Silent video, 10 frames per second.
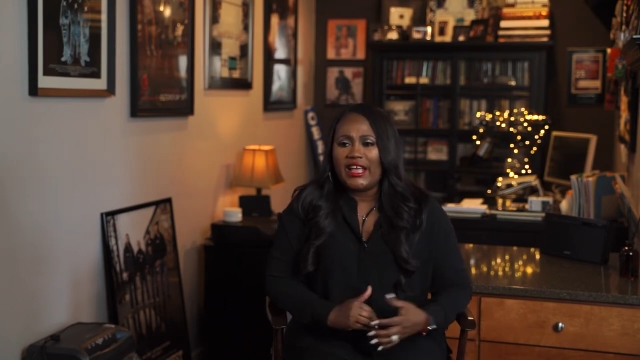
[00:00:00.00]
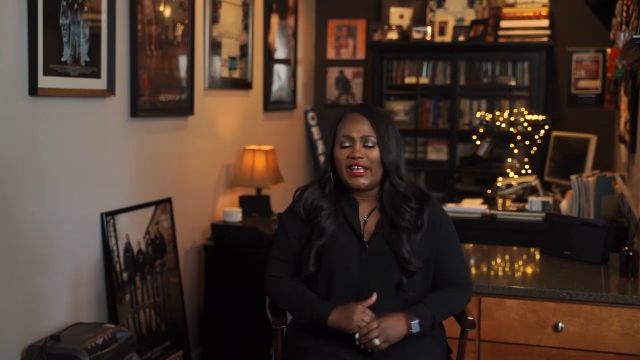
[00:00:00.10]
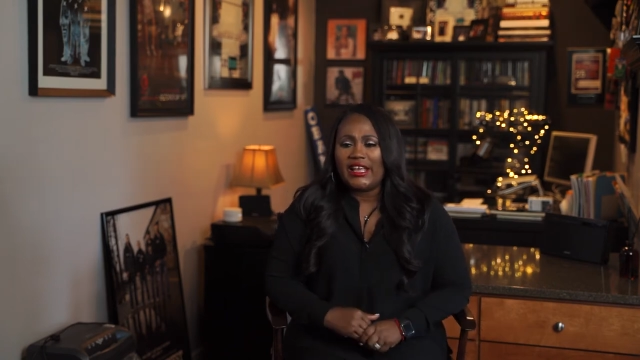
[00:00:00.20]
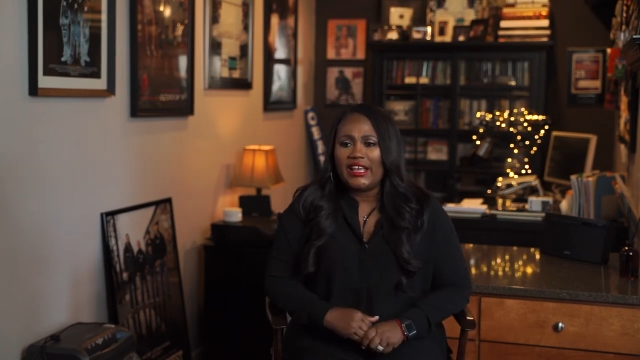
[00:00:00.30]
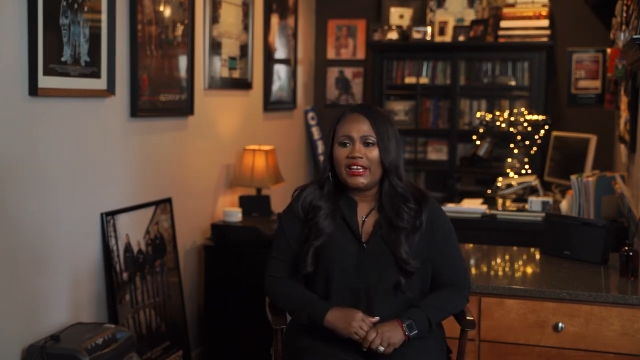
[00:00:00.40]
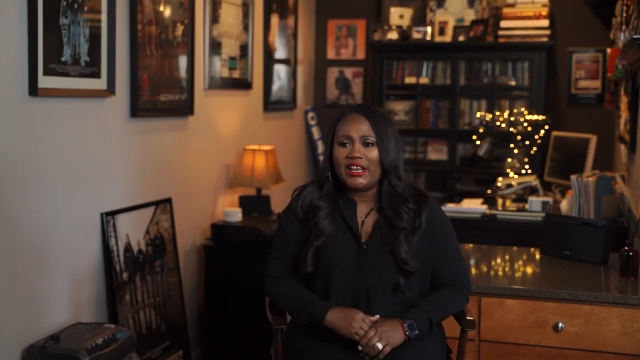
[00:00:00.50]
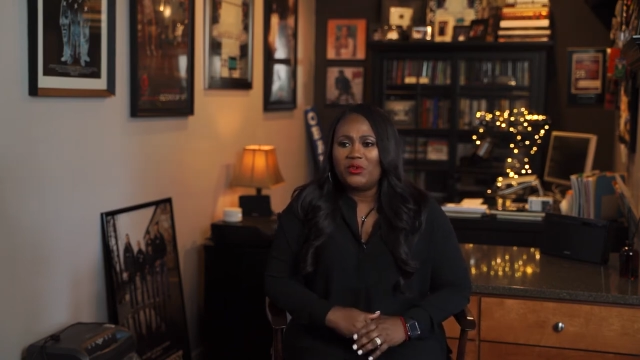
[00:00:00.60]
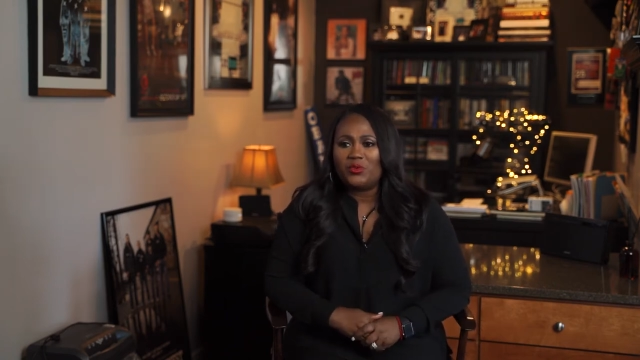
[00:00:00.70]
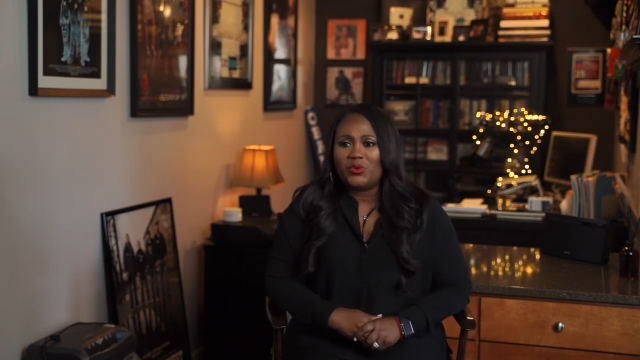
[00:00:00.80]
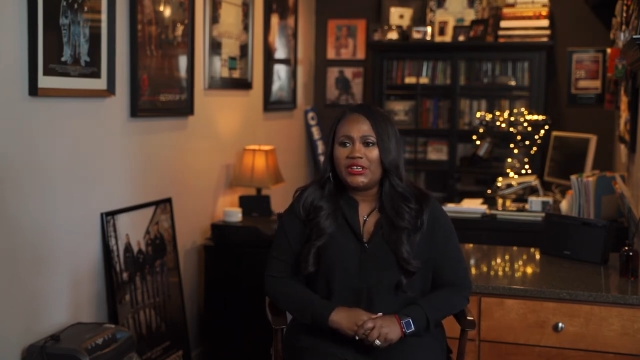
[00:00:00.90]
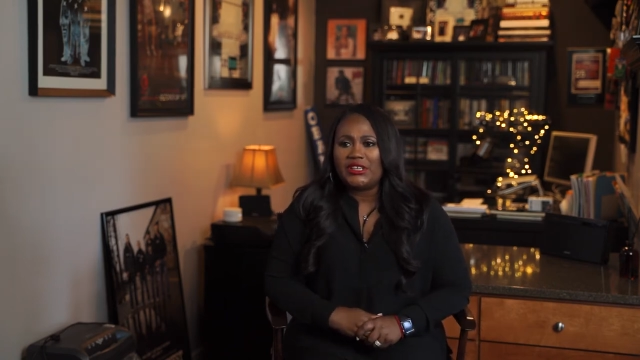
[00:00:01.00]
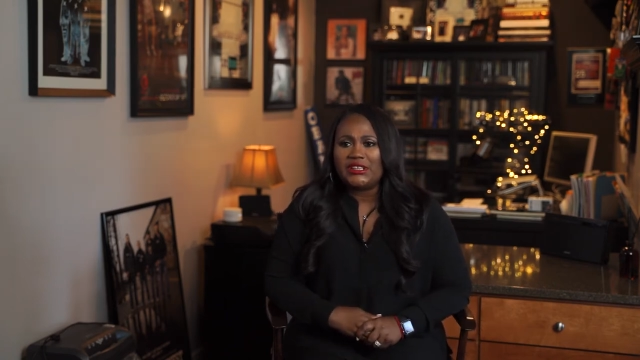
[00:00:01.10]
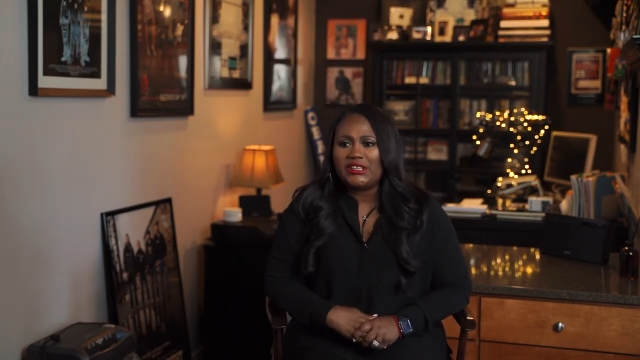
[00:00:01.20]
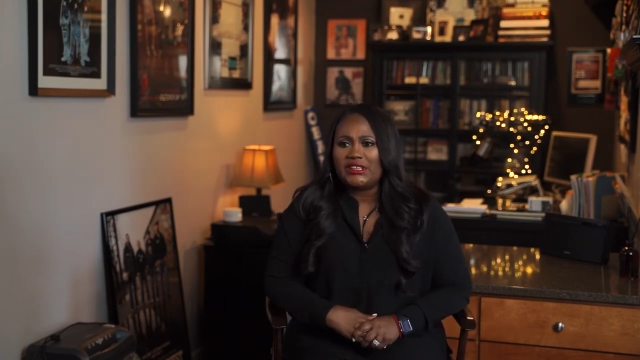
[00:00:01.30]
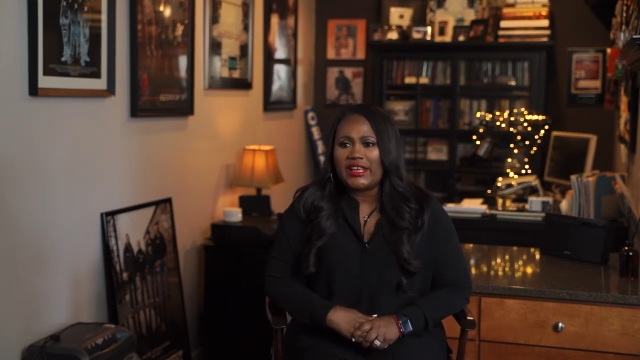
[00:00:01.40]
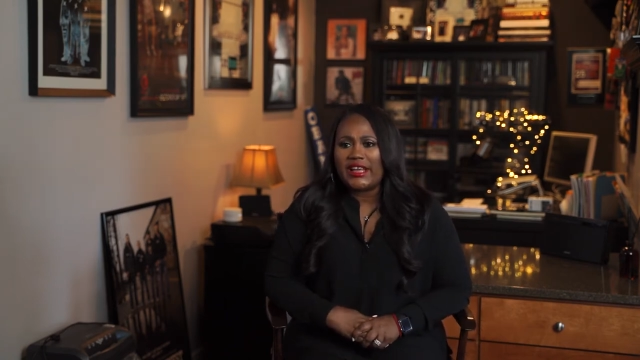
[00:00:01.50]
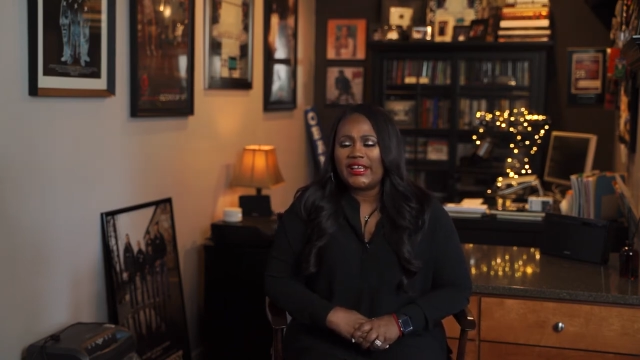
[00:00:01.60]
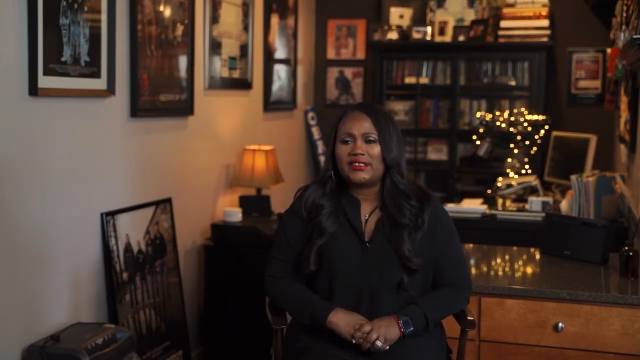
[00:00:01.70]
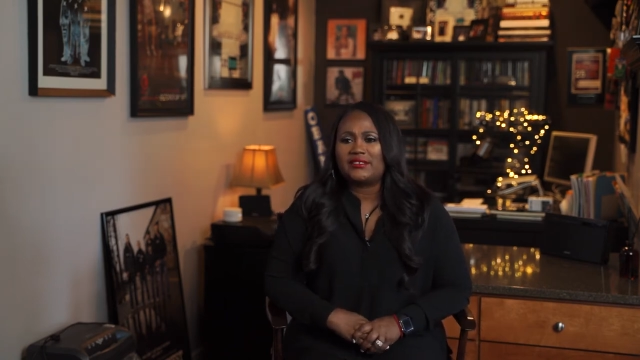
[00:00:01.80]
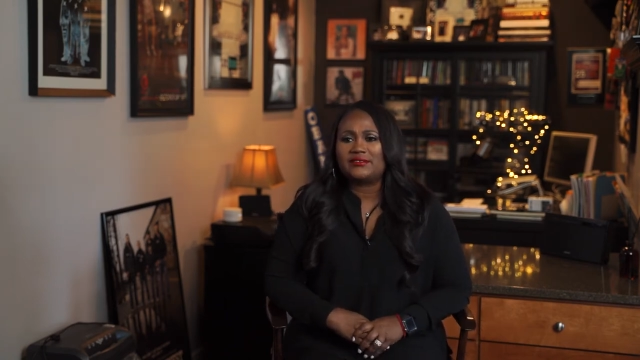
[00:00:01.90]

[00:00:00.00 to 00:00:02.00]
and it really like